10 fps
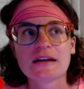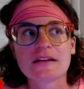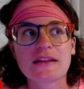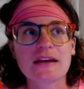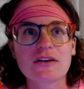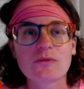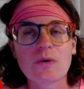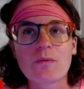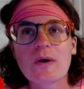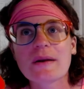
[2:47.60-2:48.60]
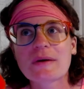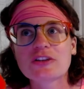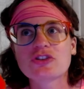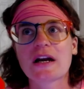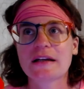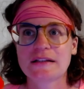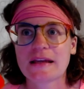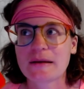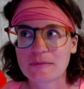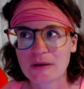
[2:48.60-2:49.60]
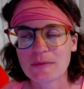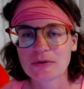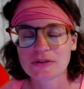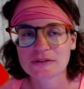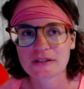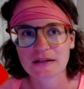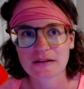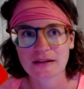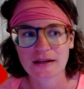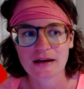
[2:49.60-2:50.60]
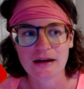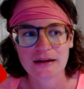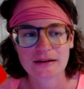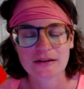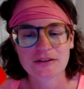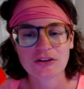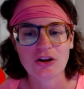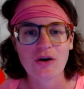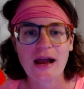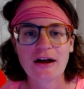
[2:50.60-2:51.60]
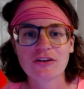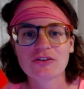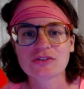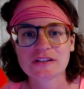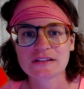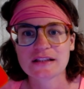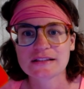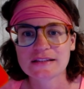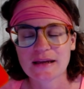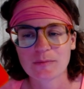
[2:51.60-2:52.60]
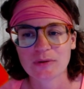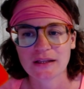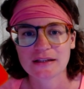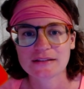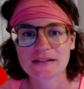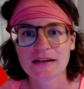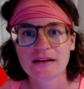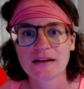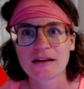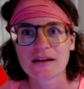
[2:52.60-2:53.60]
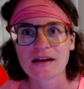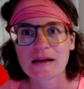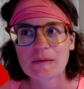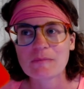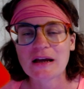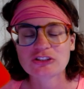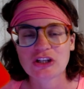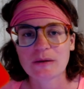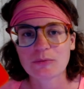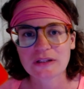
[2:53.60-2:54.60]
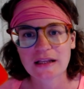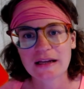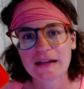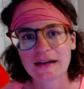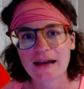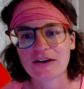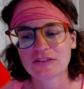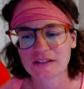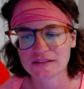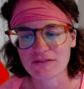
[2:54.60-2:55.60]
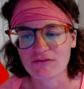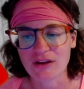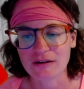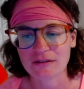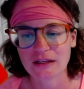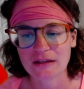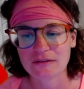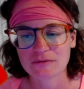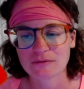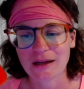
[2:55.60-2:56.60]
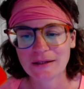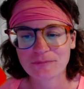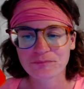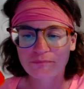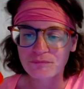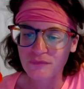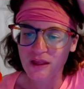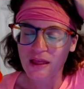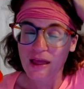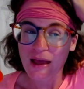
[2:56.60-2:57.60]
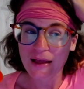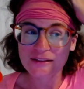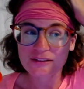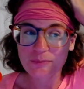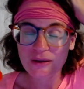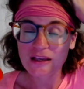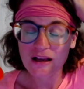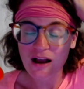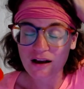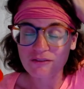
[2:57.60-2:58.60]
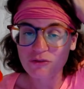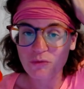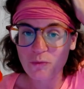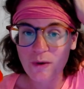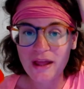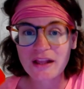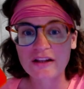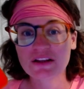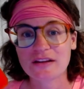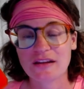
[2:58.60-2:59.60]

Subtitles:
think, well, what am I trying to get people to click on? How does this template match up with that and how does it vary, right? And speaking of, when